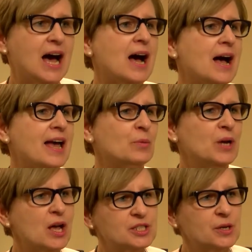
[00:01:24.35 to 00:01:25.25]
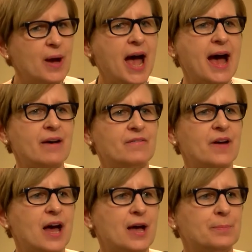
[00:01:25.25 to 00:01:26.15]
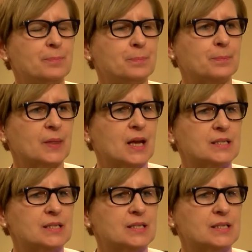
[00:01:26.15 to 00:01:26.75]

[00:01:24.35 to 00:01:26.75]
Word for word: Uh, and we also have um,